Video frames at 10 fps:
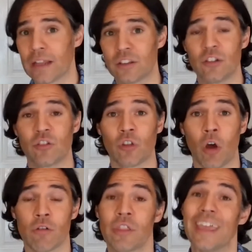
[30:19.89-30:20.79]
teachers
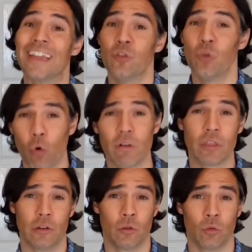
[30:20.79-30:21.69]
are either ignoring
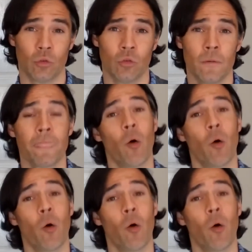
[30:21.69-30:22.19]
the law